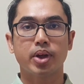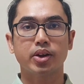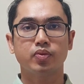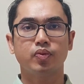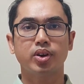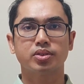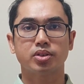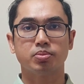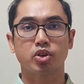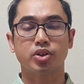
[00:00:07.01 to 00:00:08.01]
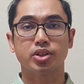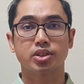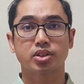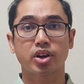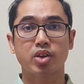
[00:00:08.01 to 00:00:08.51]
At first, I'm going to
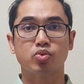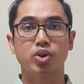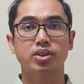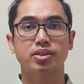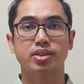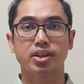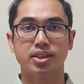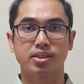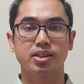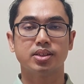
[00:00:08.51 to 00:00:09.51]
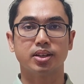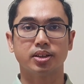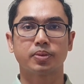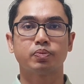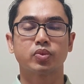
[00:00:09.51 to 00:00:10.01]
describe what is an
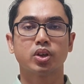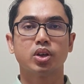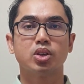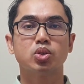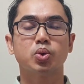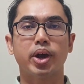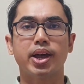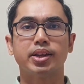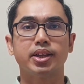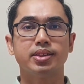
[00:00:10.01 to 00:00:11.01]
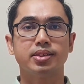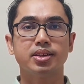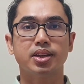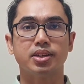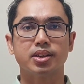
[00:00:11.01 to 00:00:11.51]
incident. So an
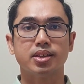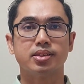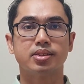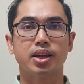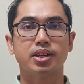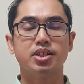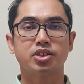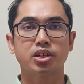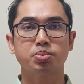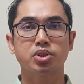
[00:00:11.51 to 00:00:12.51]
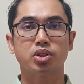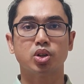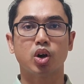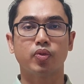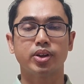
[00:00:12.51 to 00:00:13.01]
incident is the
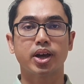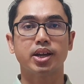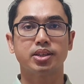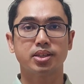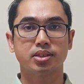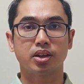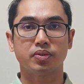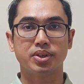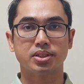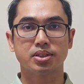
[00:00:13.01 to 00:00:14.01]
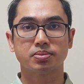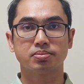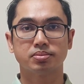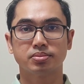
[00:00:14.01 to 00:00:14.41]
interruption of an IT service